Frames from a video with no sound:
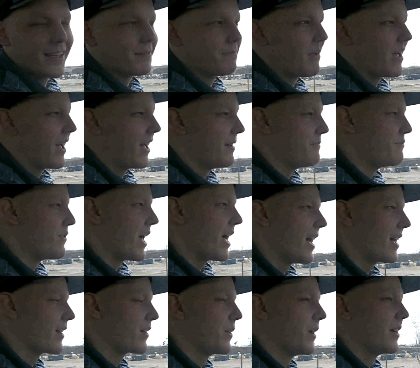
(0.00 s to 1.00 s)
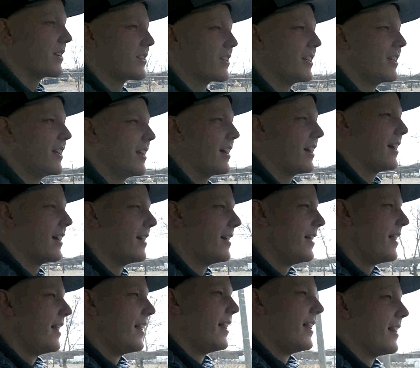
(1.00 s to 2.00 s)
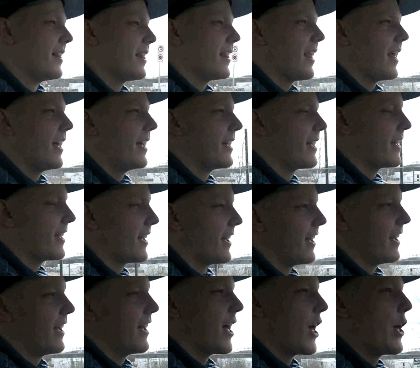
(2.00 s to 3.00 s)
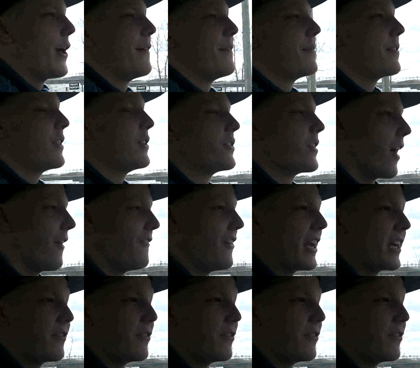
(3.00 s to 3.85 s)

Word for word: Yeah, it's bad bad question. Uh, Like, uh, you stop